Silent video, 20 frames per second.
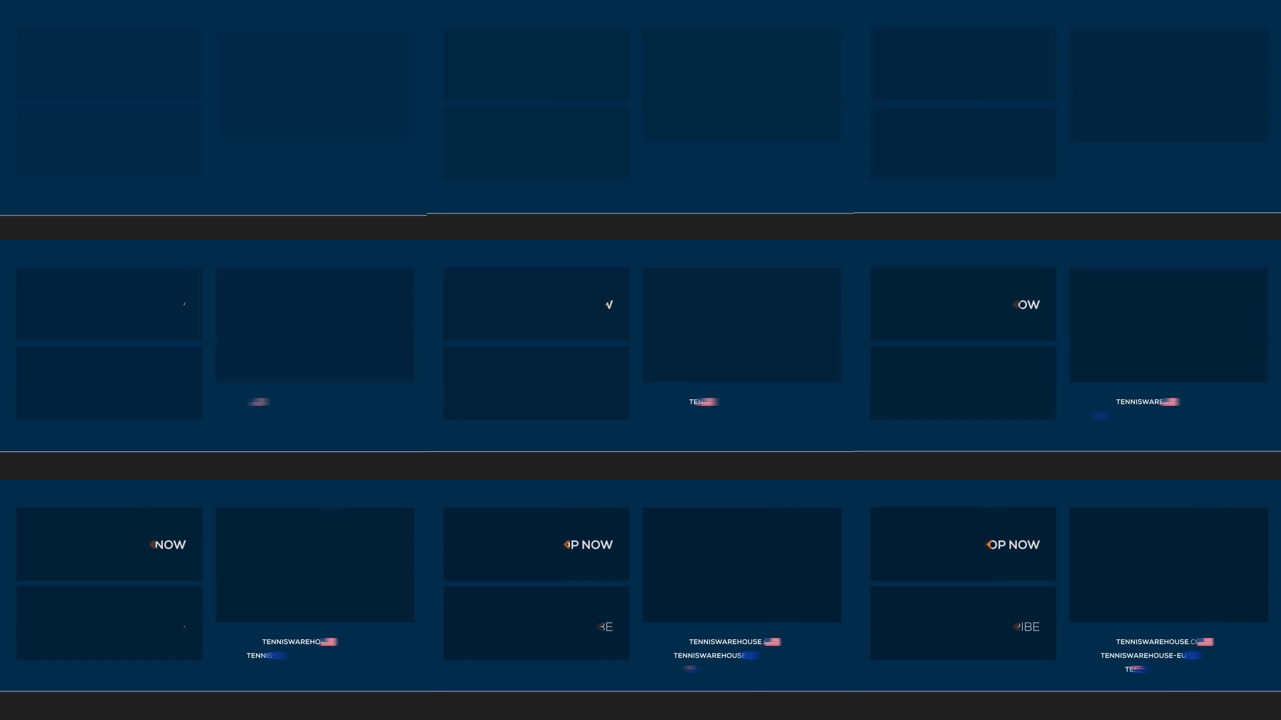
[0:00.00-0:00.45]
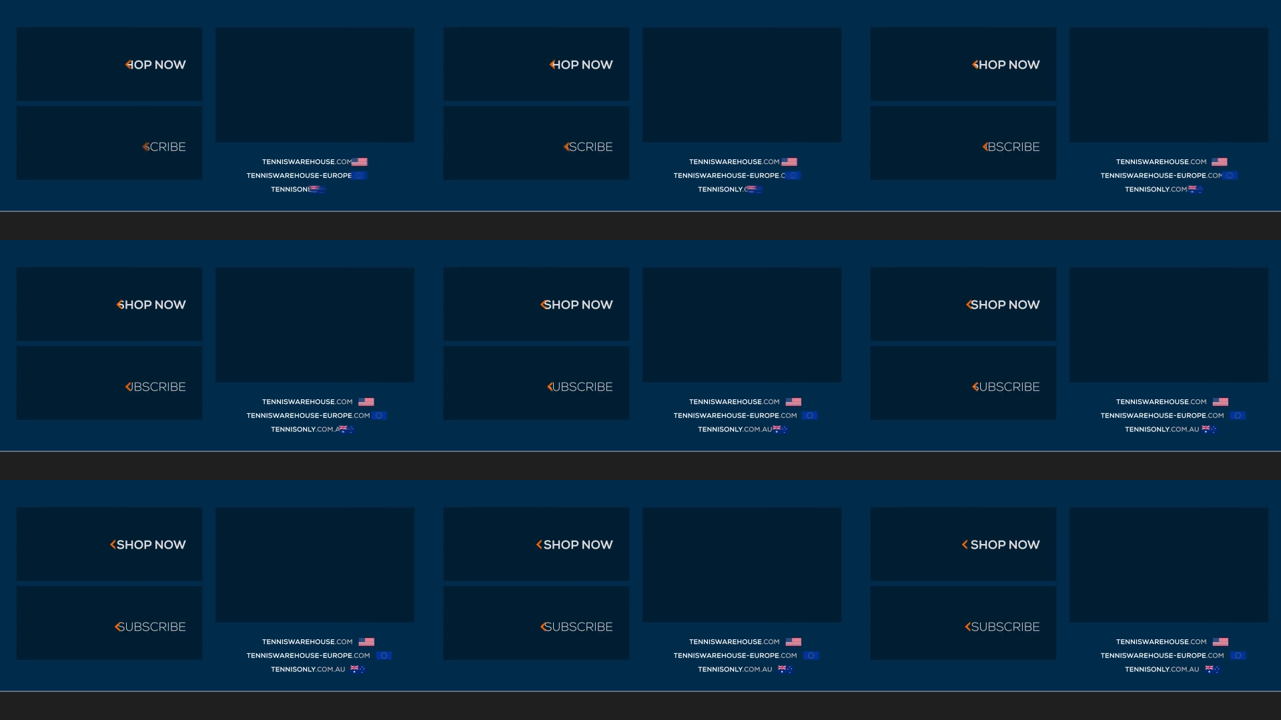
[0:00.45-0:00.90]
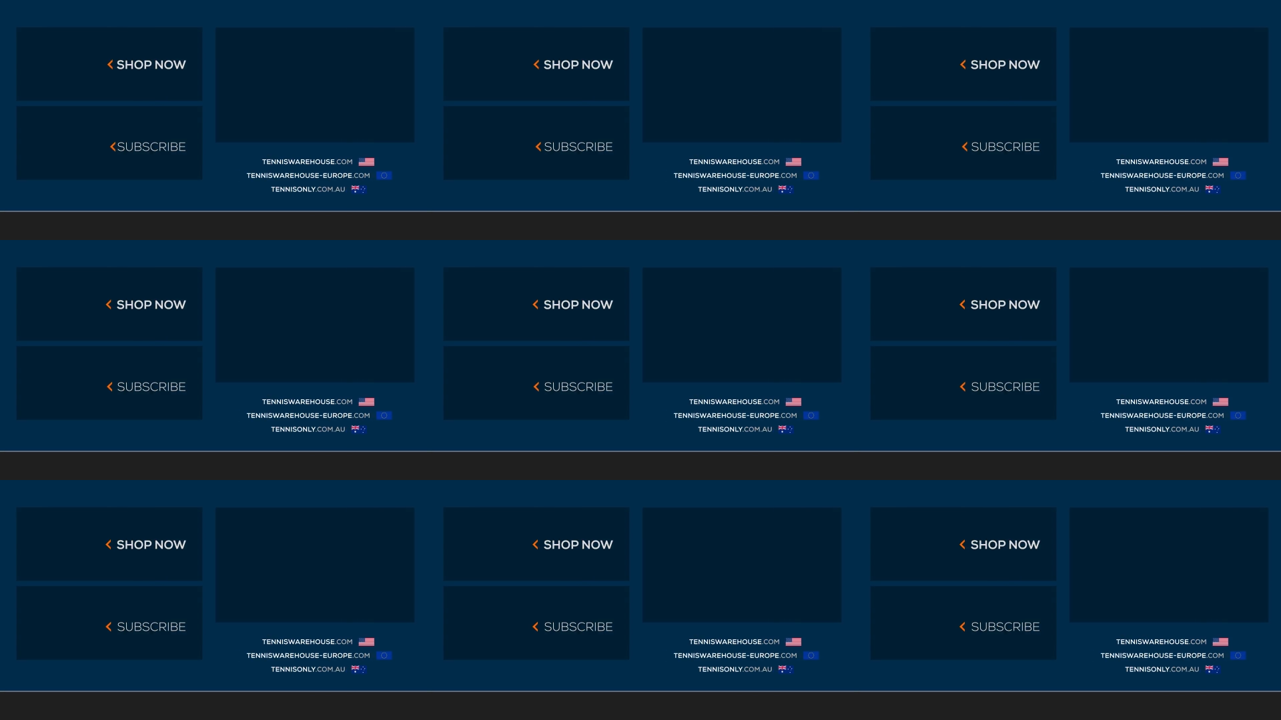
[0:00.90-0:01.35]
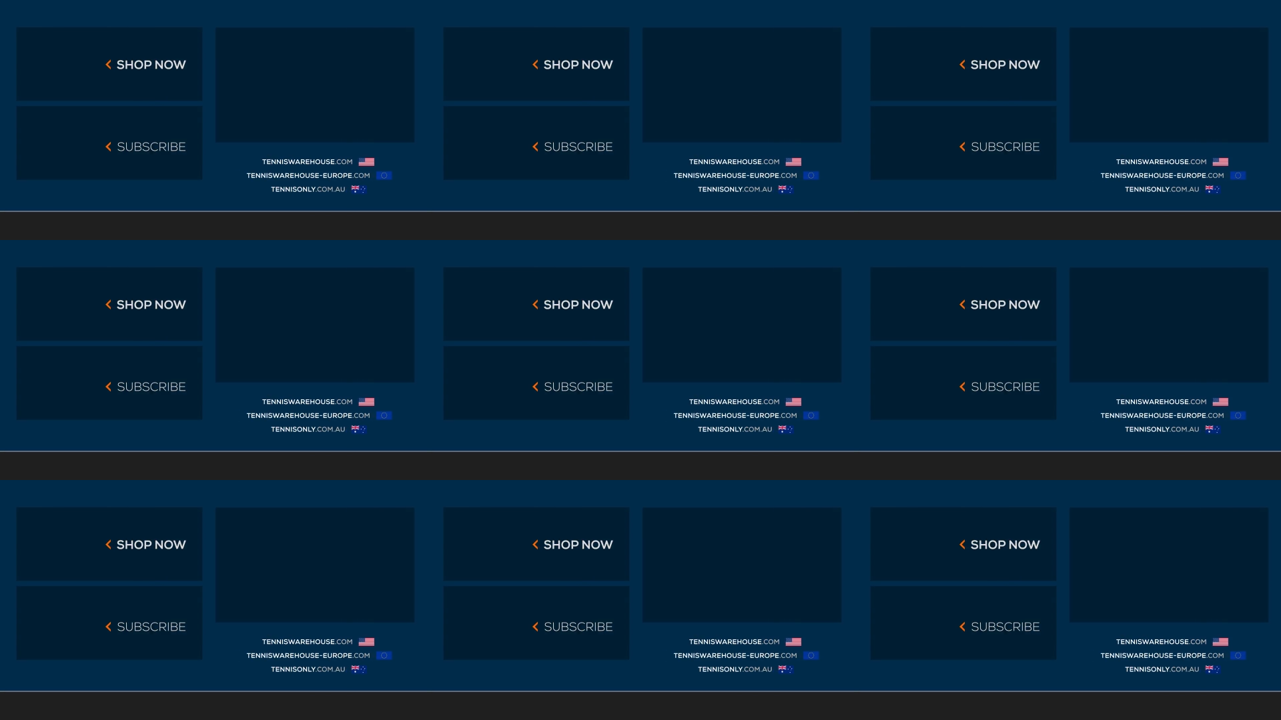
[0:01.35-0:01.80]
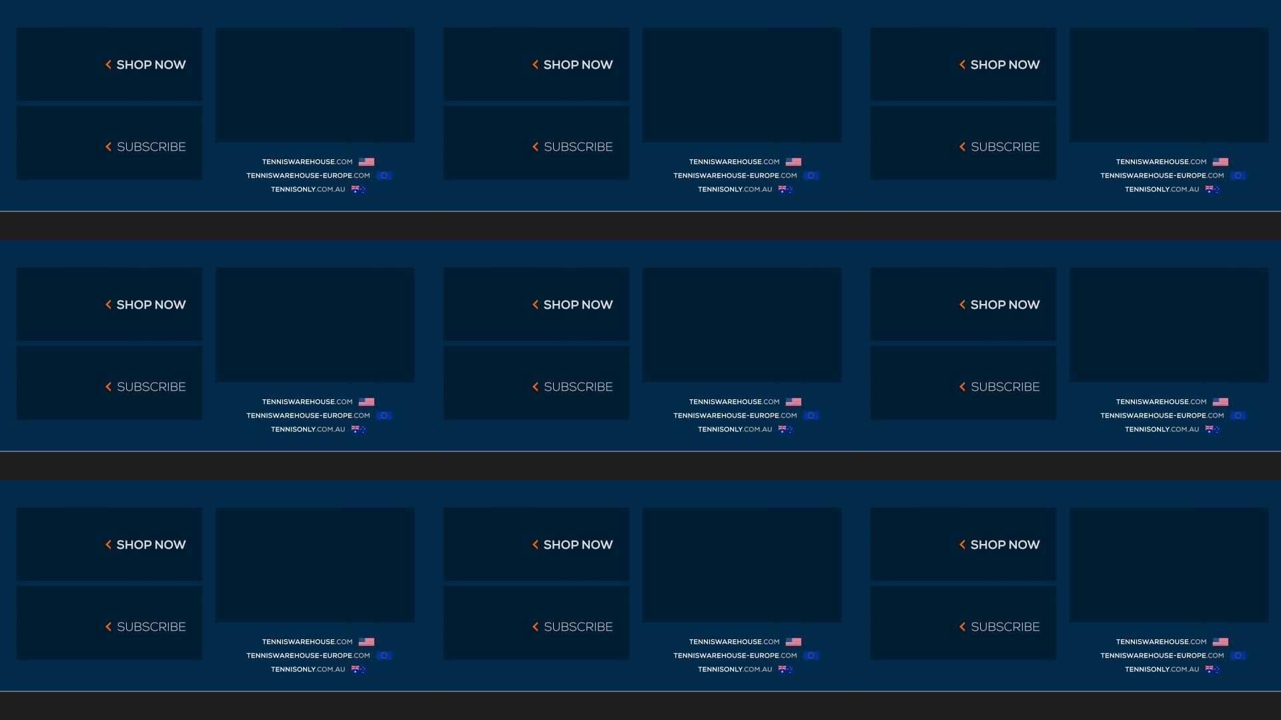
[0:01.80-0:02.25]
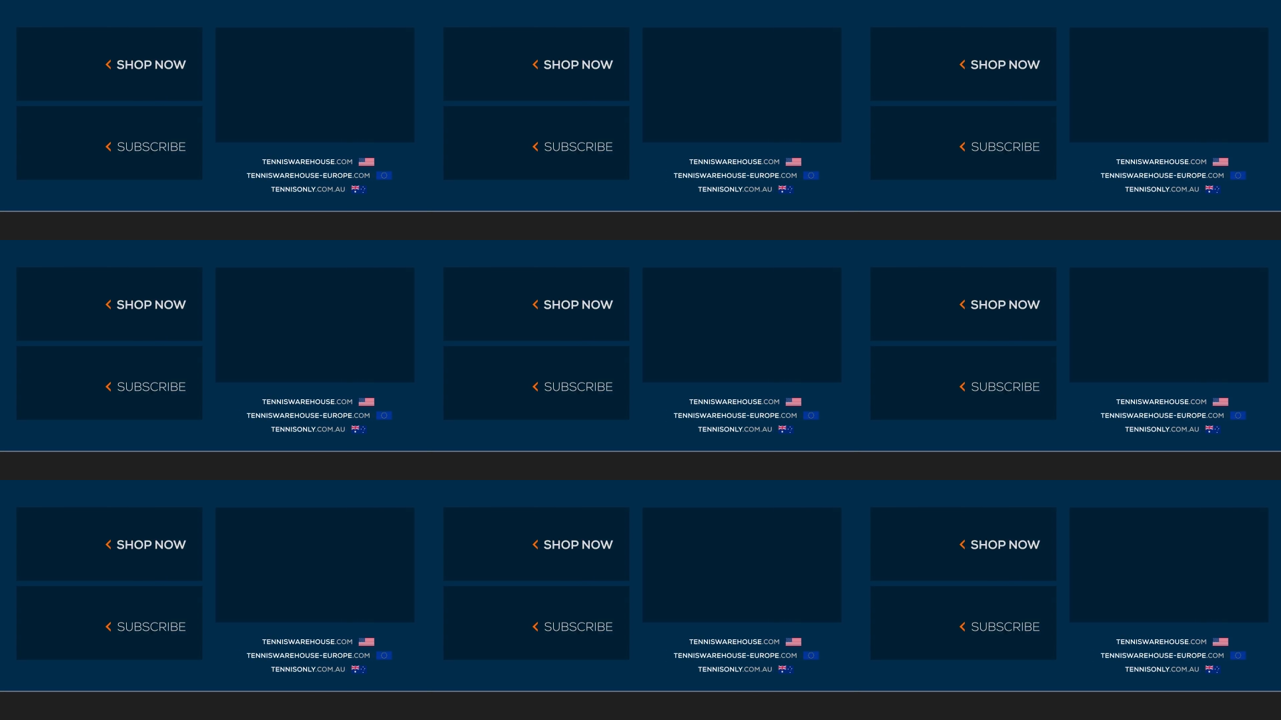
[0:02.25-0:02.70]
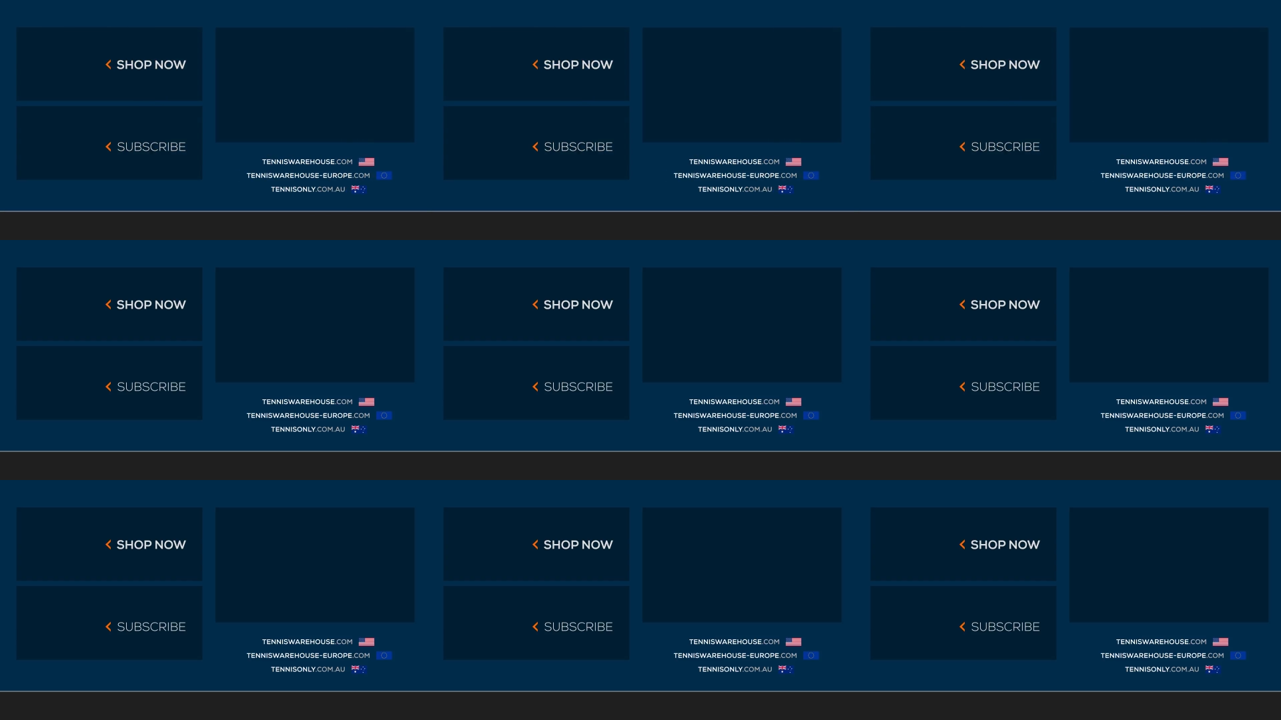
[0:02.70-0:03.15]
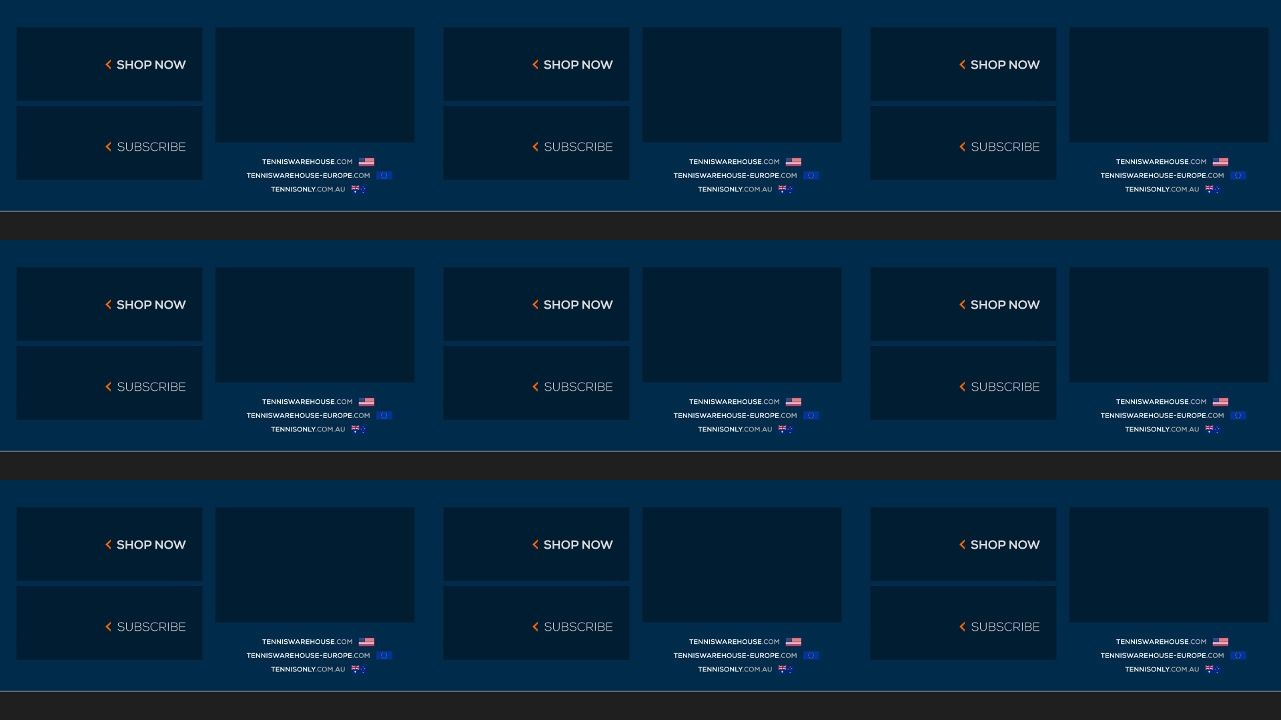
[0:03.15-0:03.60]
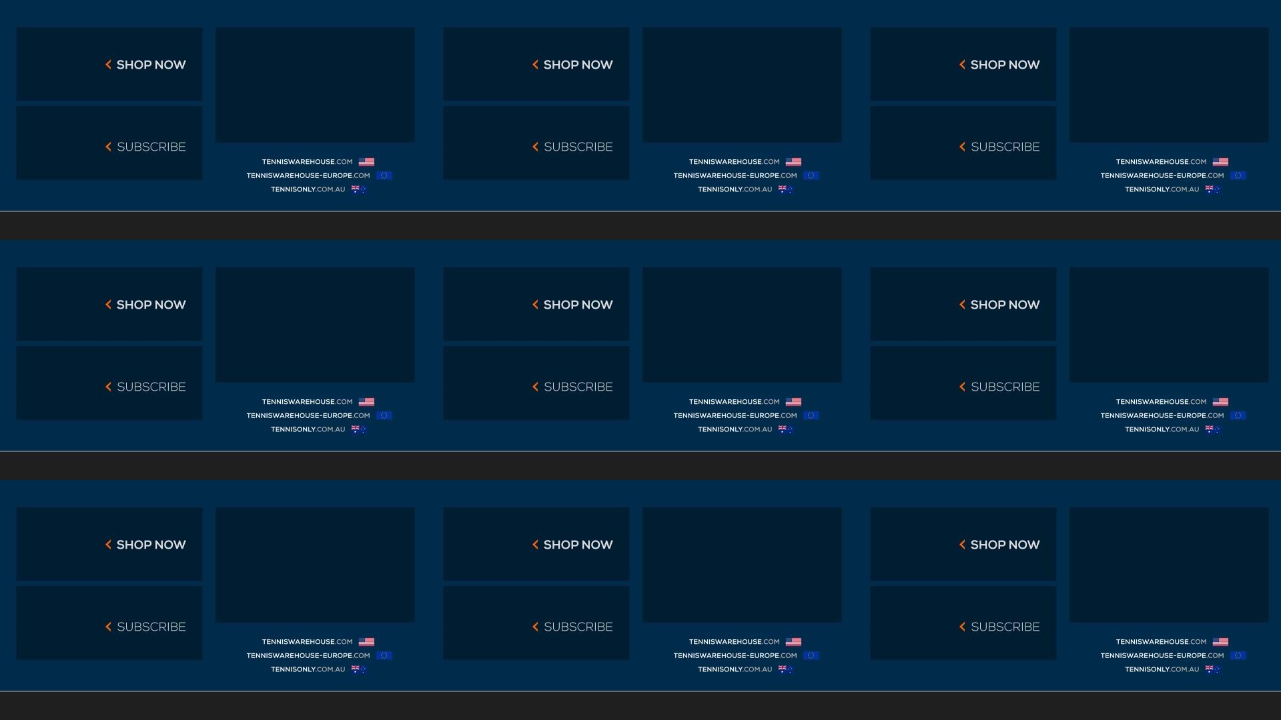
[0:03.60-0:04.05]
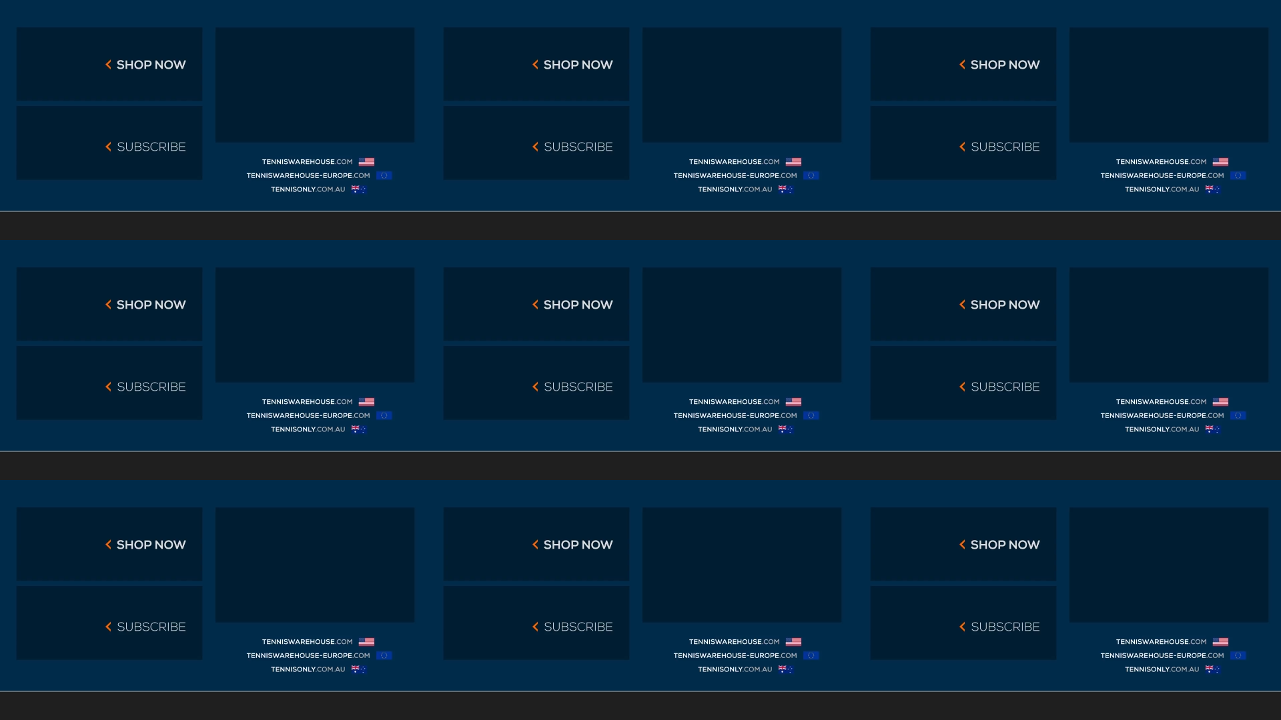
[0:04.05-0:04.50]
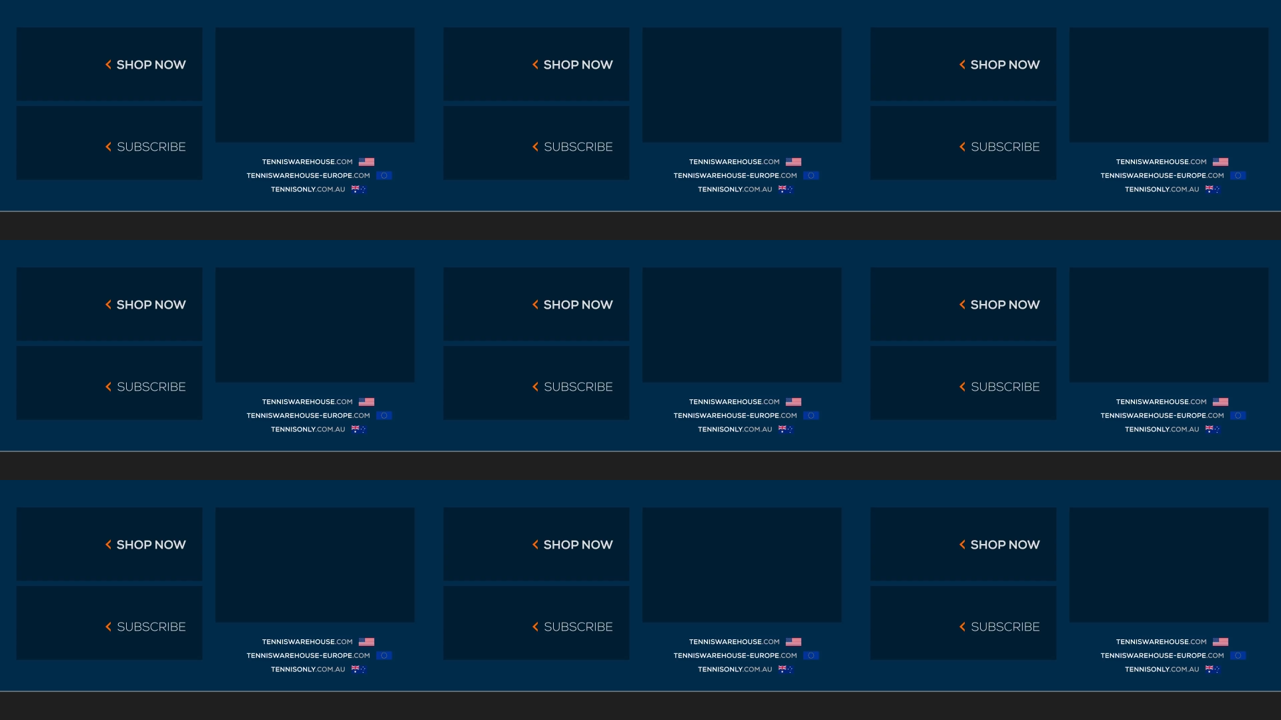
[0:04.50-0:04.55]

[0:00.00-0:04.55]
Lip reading: Nobody's mouth can be seen.